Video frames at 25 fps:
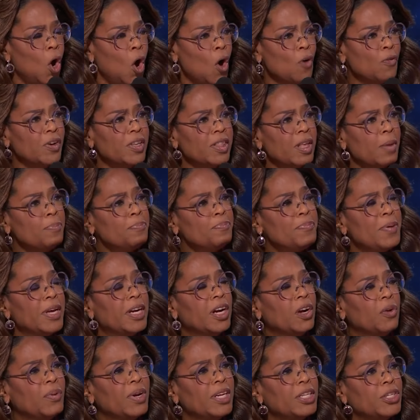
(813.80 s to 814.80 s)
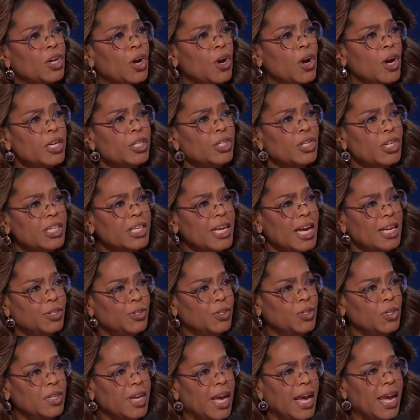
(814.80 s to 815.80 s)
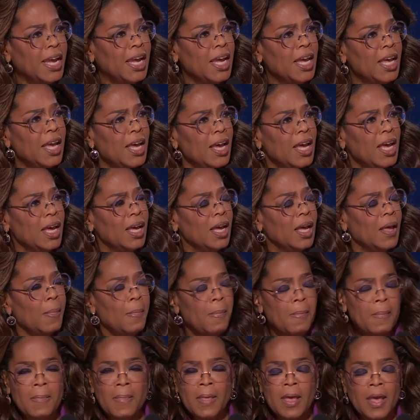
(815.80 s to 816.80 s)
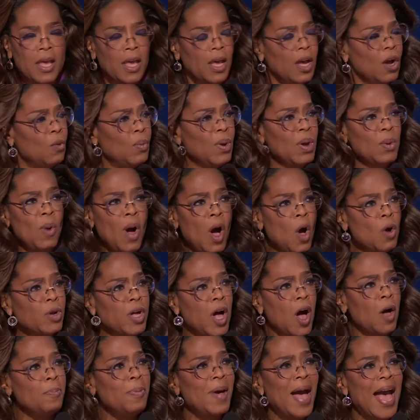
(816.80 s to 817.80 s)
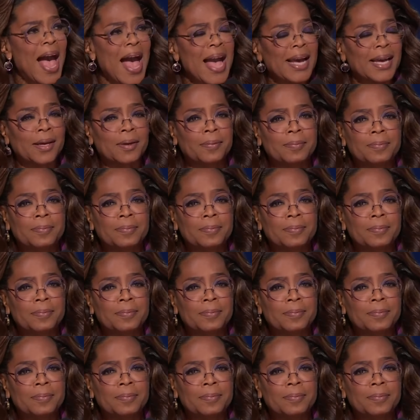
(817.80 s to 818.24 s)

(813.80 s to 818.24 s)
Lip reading: over the bitter return to yesterday. We won't go back.